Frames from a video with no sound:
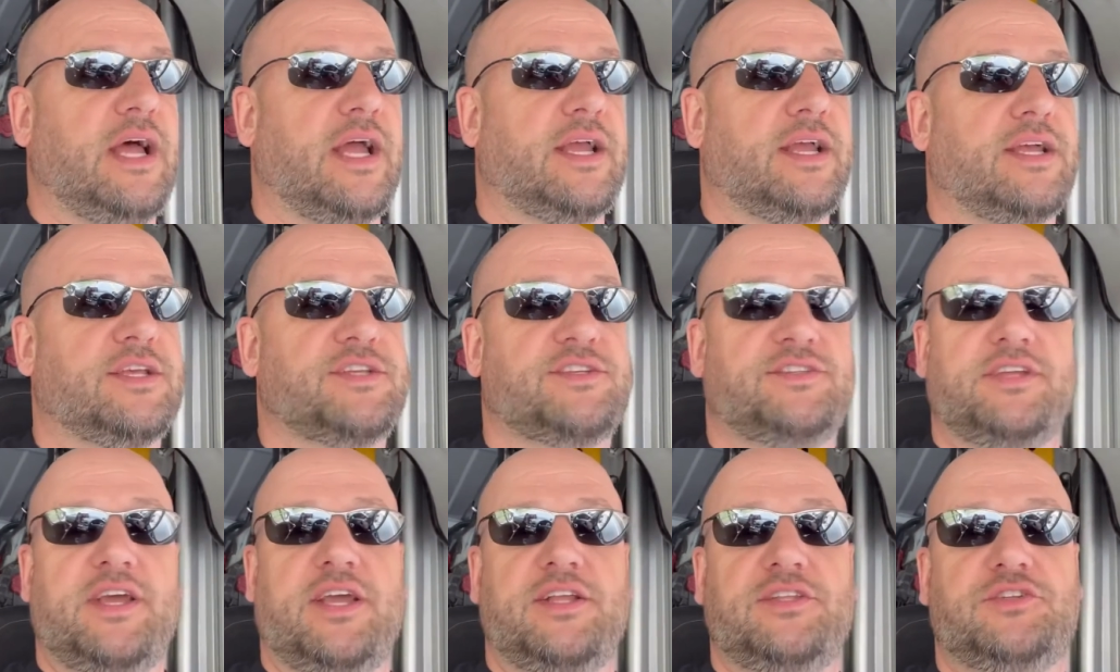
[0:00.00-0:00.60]
guess
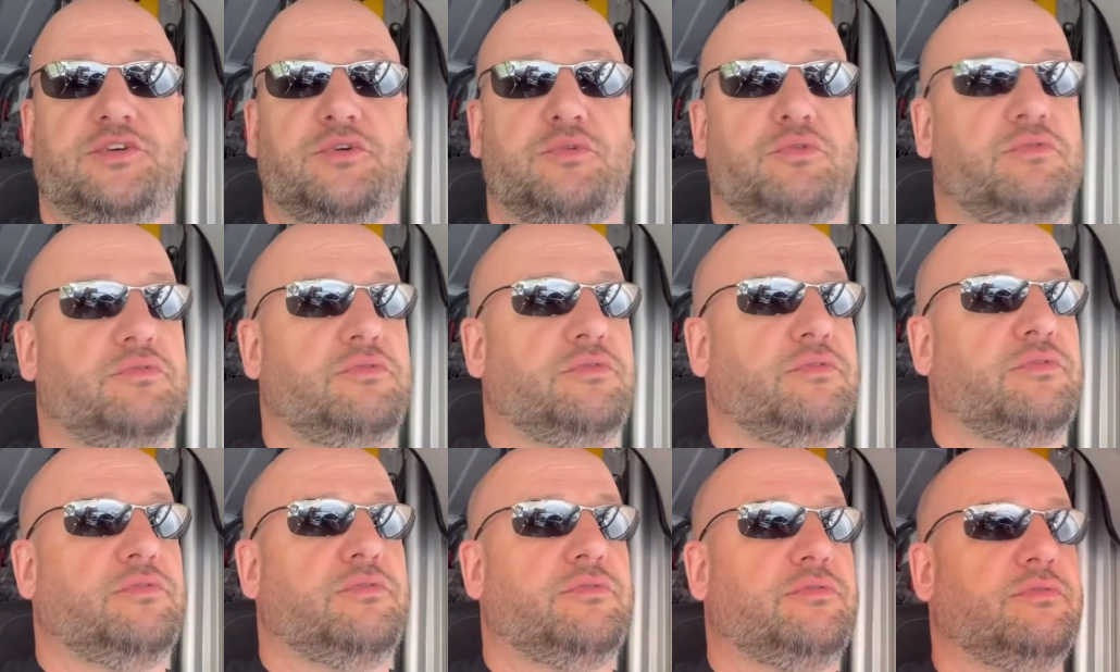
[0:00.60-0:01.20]
stay tuned
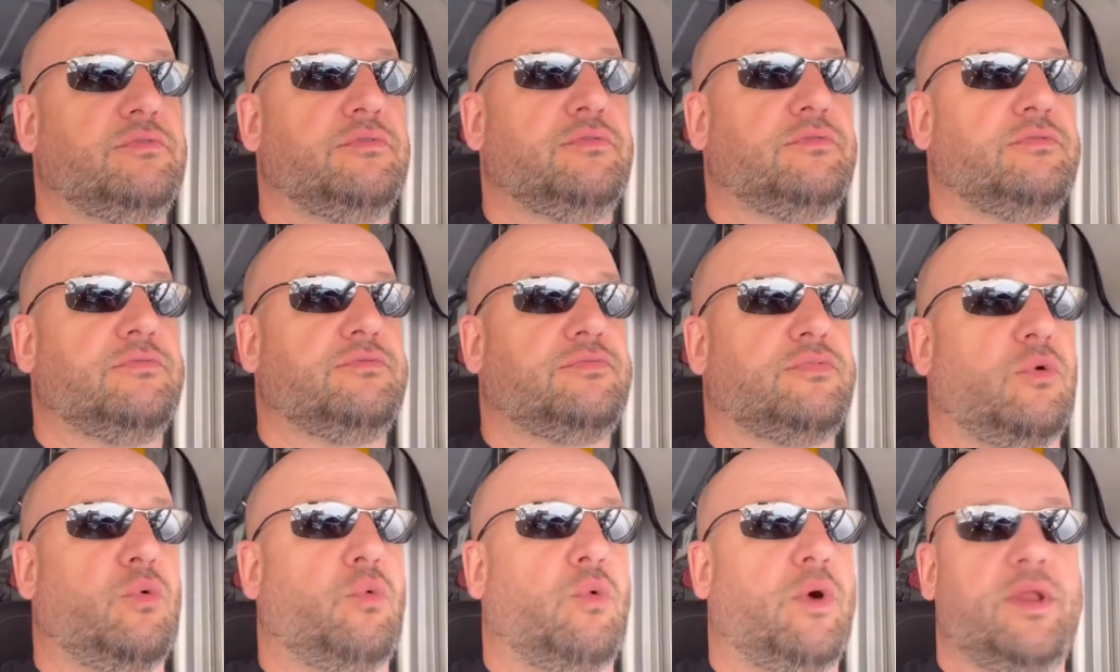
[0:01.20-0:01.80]

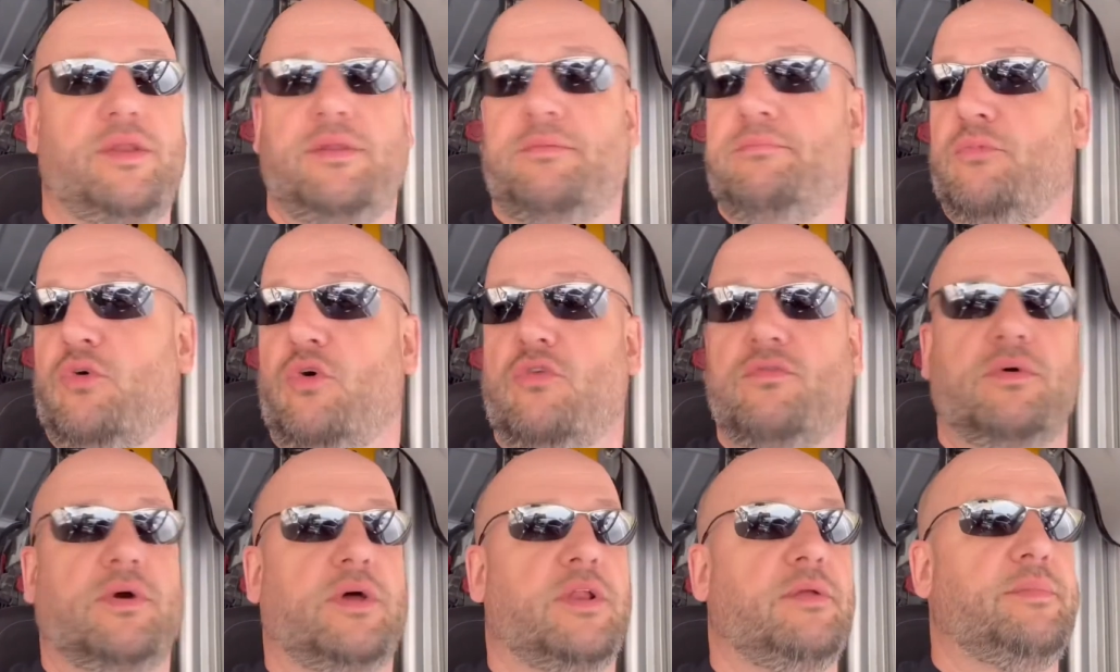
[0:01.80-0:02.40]
for what
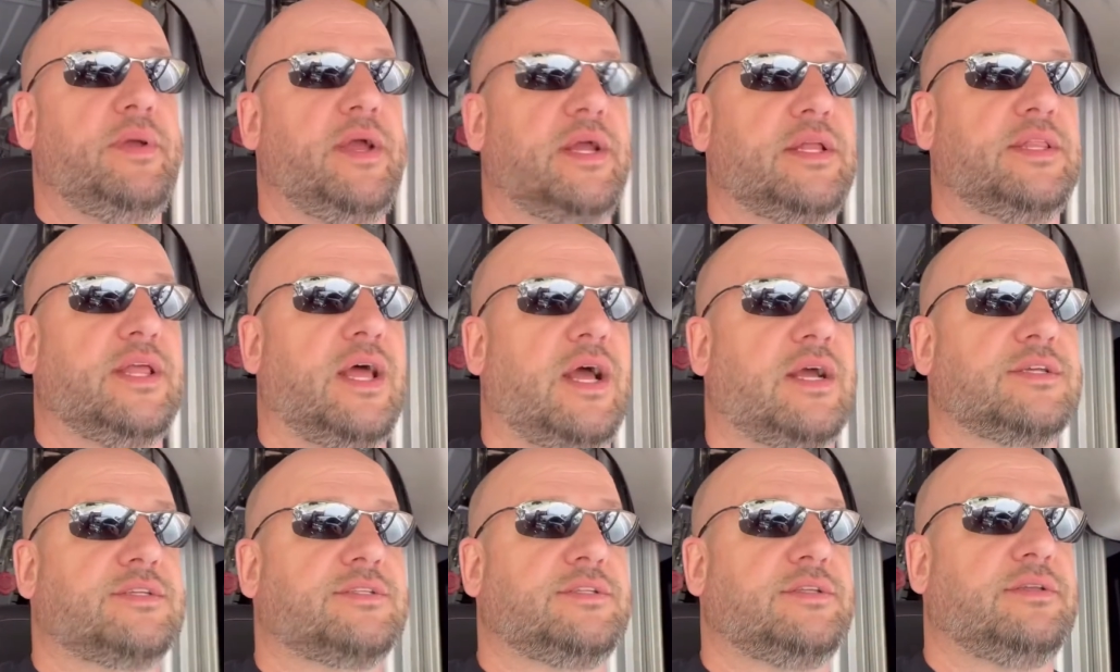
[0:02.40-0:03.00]
move we're gonna make
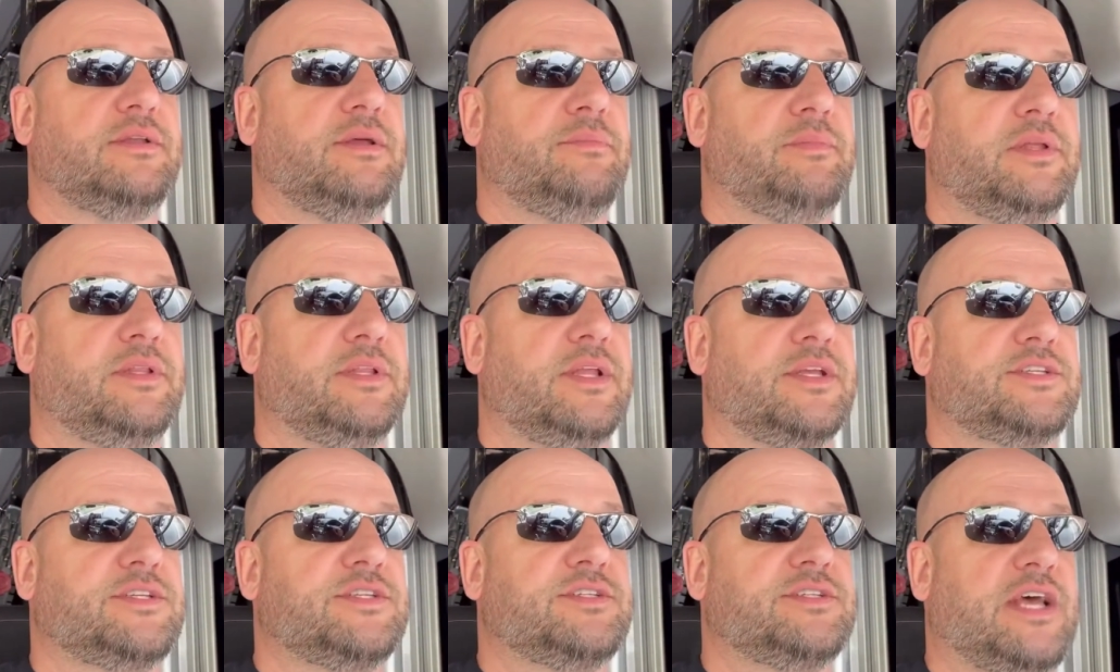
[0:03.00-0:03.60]
next. I mean,
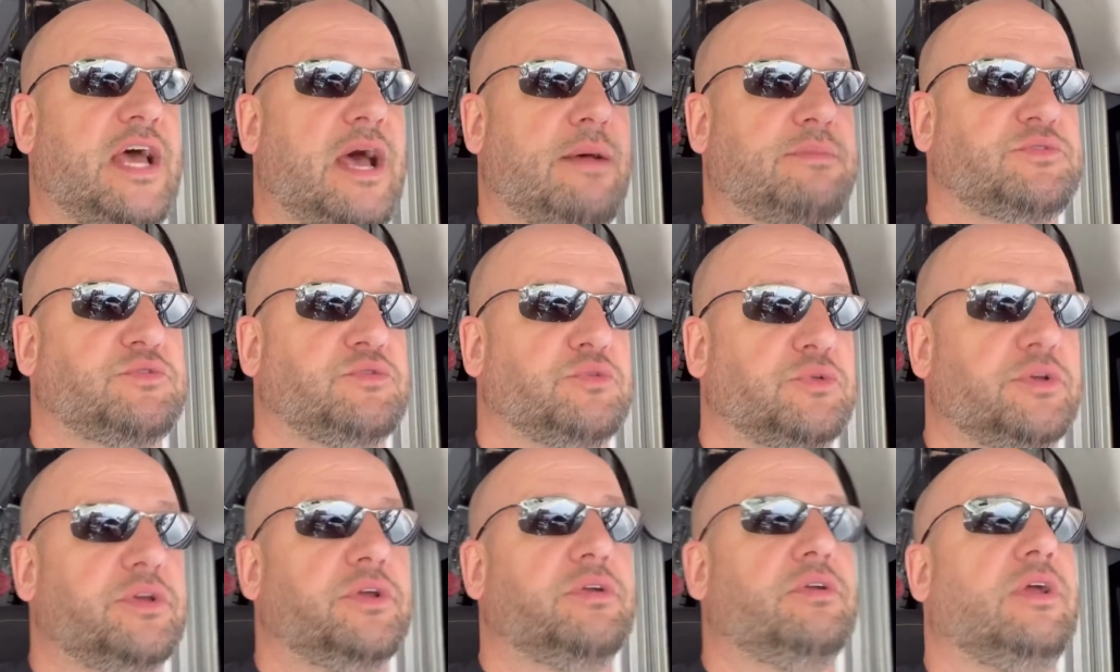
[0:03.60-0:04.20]
this is
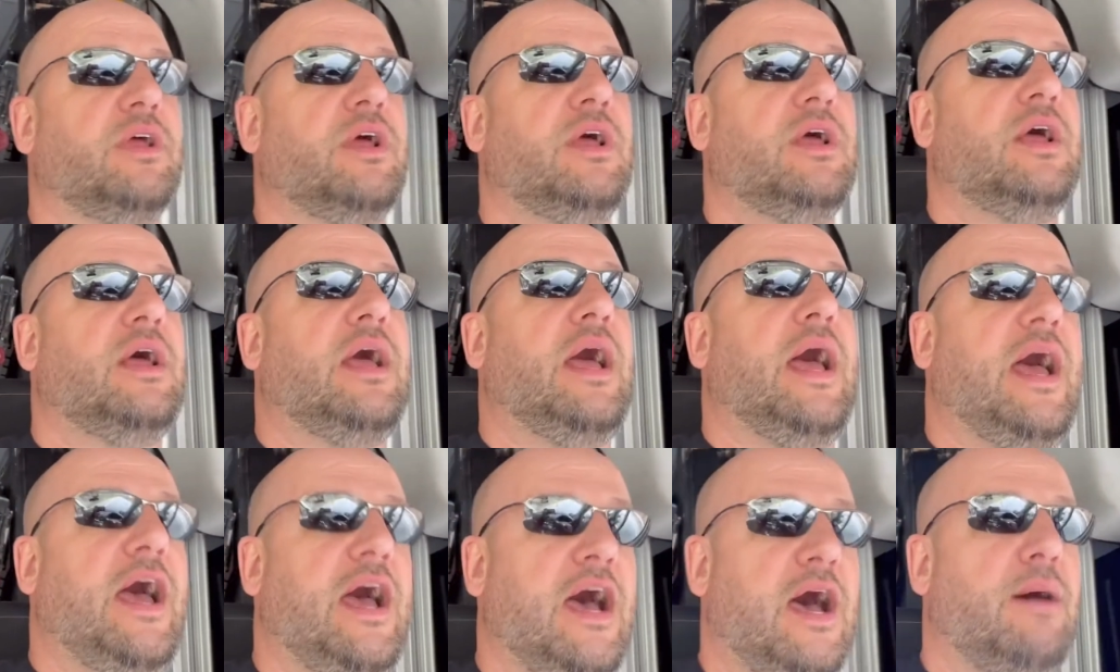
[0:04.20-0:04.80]
absolutely
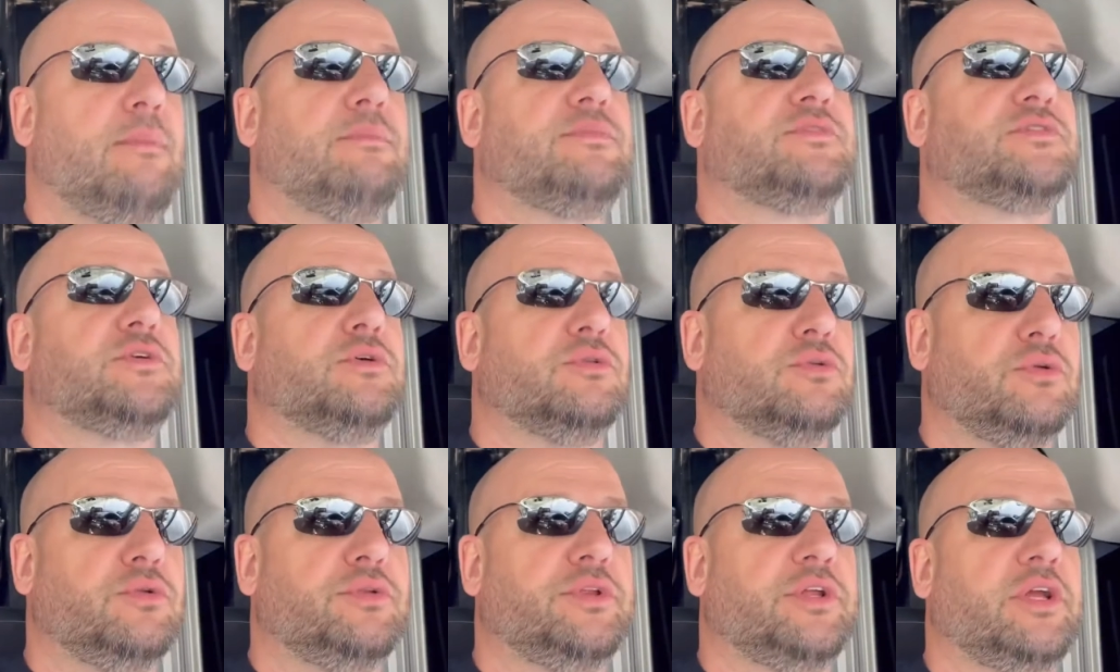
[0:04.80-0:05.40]

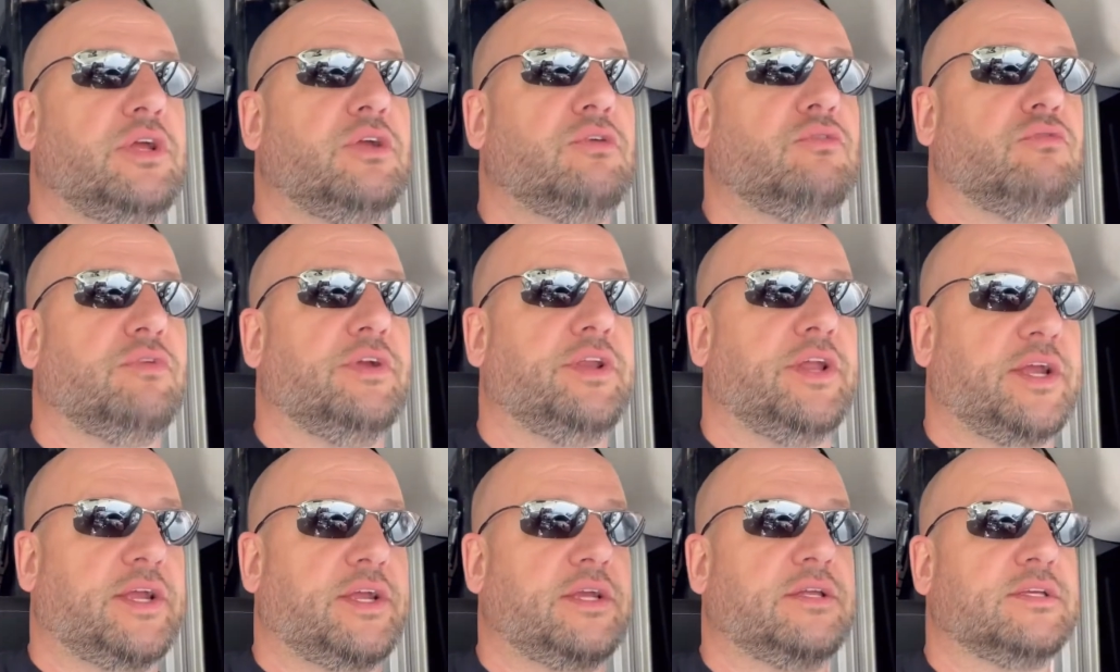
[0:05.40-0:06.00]

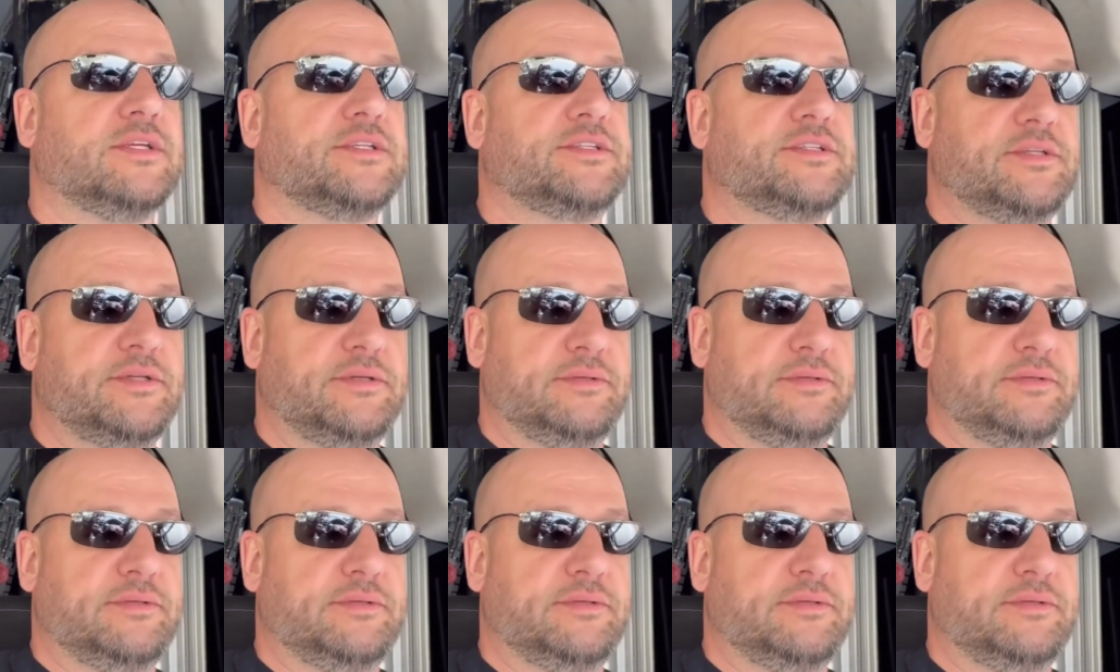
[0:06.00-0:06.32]
ridiculous.